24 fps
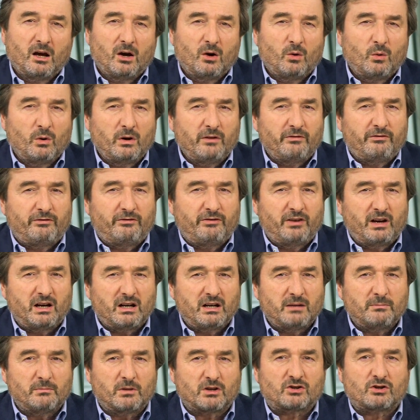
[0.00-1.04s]
We
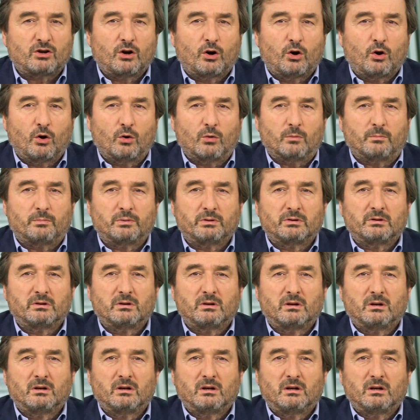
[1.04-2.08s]
very much hope
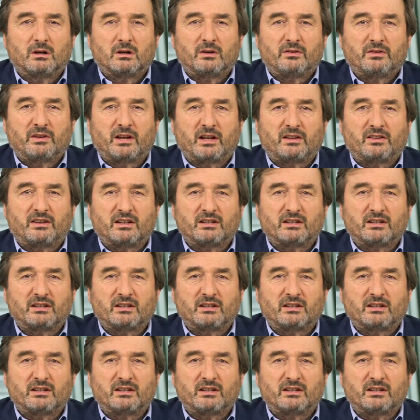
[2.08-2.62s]
that